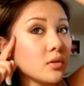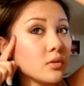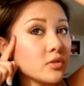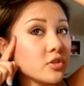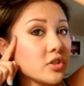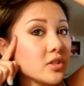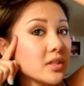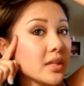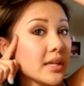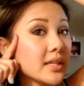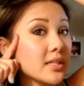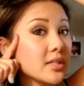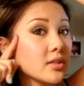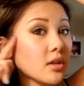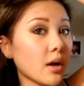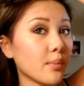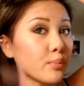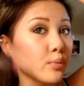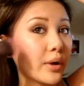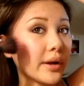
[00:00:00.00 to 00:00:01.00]
just like
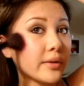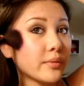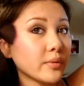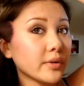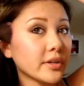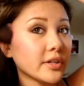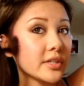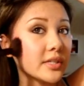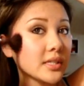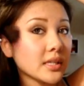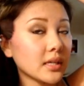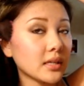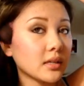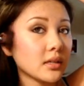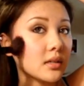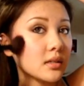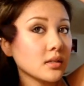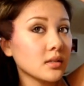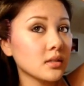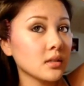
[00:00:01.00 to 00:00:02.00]
stop right where your skin
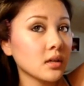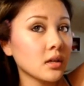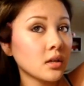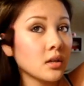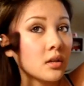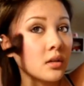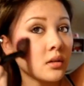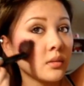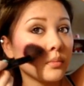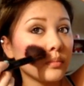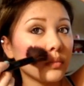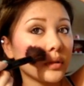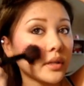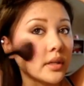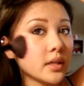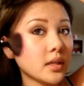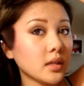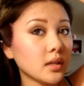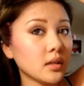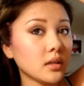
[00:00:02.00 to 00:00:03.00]
is. Blend
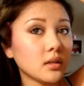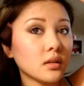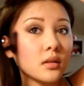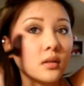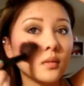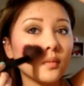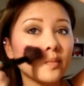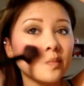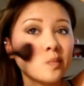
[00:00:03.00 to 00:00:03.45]
it in.